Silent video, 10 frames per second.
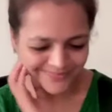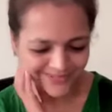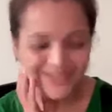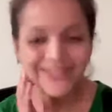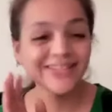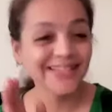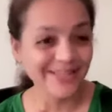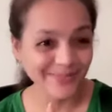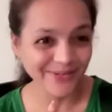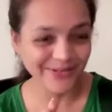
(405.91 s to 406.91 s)
No, actually,
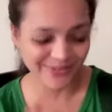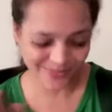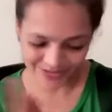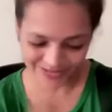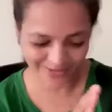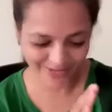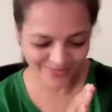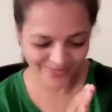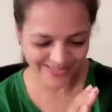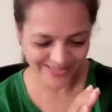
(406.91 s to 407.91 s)
there's a beautiful point. I
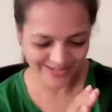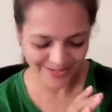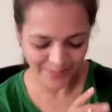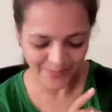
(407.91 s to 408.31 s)
won't miss it.